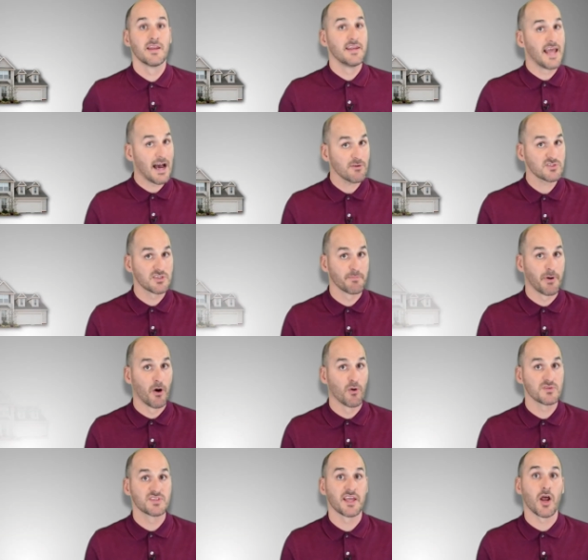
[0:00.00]
Now
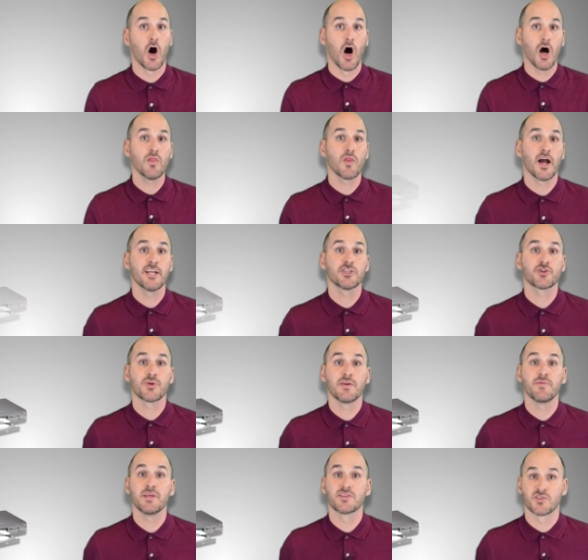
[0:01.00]
suppose that online
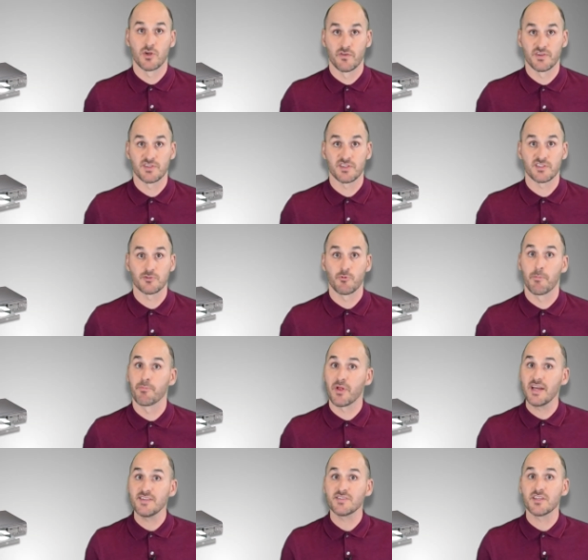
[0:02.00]
streaming services
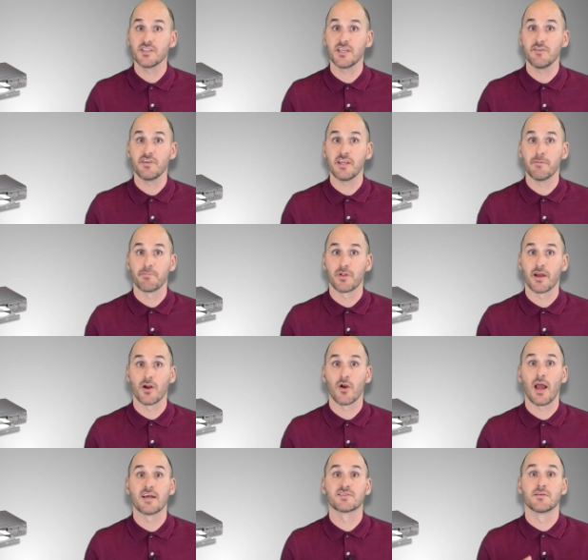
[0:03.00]
replace the DVD
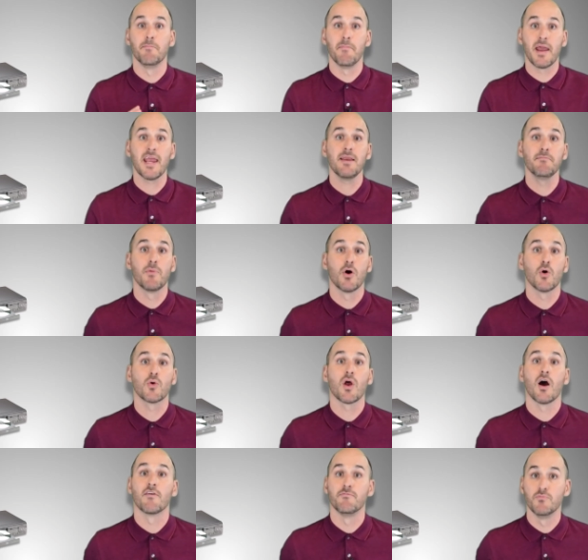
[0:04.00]
player as the main mode
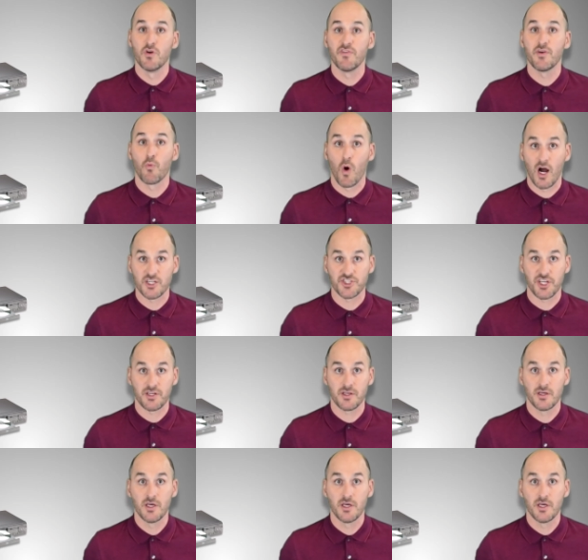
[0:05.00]
of movie watching